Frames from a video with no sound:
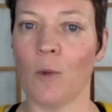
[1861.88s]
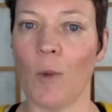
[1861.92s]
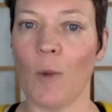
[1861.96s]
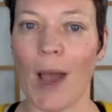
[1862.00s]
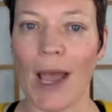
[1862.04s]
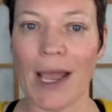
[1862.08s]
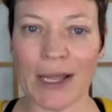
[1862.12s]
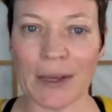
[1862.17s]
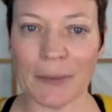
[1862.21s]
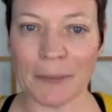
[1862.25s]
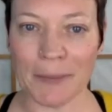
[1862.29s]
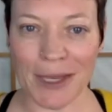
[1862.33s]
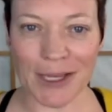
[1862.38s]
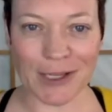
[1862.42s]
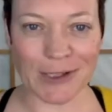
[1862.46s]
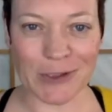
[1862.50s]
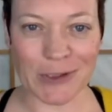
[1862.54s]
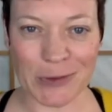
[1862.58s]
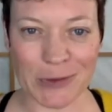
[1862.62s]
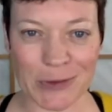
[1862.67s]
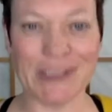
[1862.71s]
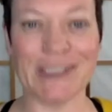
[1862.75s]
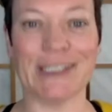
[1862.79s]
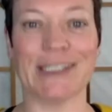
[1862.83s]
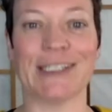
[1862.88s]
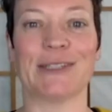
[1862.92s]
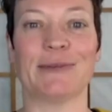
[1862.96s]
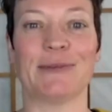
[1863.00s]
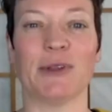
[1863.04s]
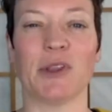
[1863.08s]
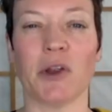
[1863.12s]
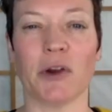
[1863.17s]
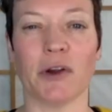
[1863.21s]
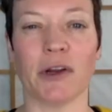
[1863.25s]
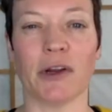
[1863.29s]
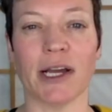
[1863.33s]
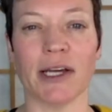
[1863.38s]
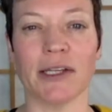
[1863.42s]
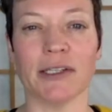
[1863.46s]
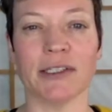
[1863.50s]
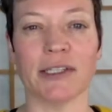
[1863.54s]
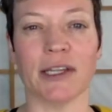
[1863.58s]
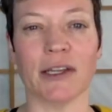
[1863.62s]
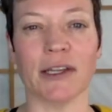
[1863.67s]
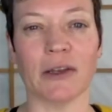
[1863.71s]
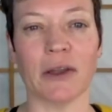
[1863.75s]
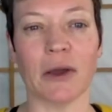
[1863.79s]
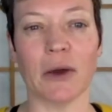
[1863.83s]
weigh and make choices with your yes
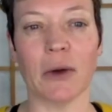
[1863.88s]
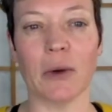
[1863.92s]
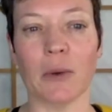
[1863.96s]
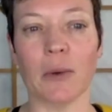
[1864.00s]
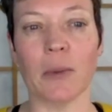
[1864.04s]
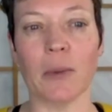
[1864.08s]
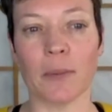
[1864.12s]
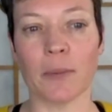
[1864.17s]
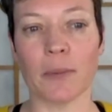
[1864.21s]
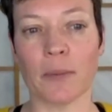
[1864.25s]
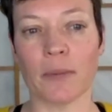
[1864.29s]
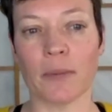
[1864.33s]
and no